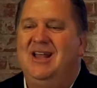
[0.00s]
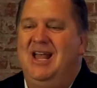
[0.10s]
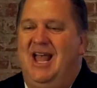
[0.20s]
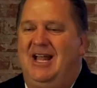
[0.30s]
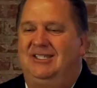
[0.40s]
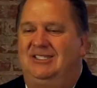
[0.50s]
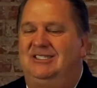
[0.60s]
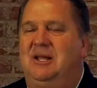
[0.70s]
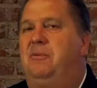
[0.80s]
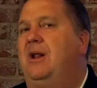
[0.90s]
and she
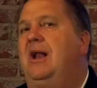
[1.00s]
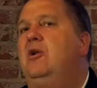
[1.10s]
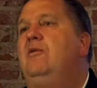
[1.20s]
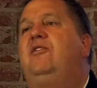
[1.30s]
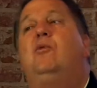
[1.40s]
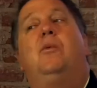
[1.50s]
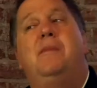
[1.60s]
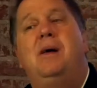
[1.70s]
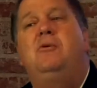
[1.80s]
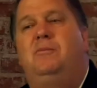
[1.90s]
said, Brent, I don't know if you
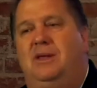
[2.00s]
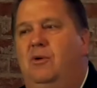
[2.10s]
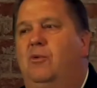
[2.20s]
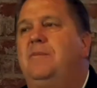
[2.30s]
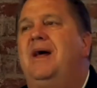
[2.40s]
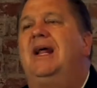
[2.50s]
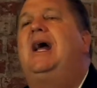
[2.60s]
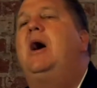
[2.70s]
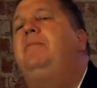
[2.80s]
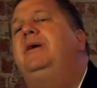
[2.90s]
remember me, but we met a
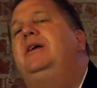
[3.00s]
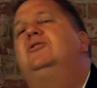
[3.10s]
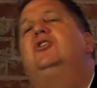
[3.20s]
couple years